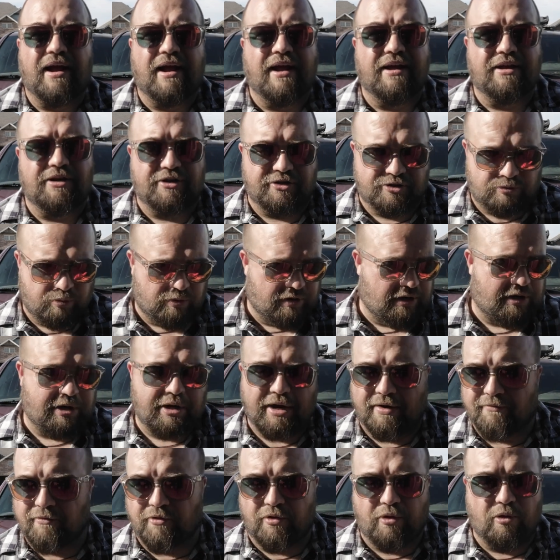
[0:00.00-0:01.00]
You just want to
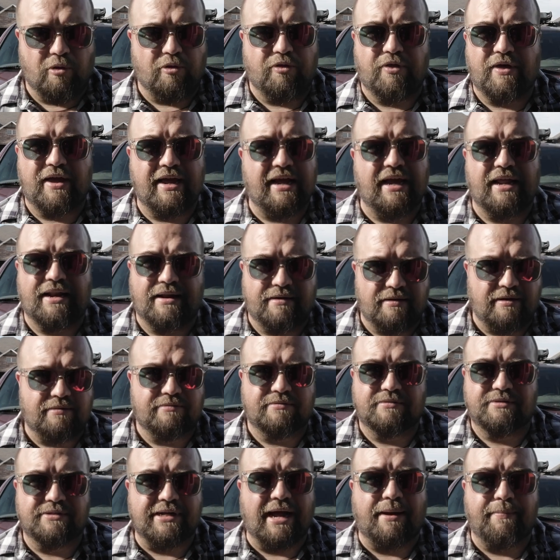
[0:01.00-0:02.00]
cover the whole thing and
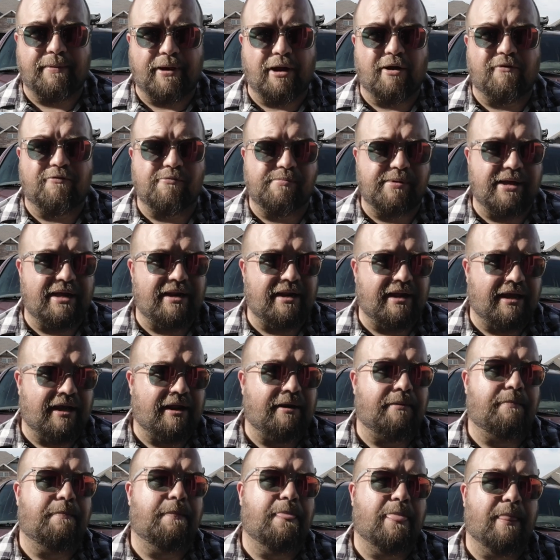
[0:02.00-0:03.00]
stop air from getting in.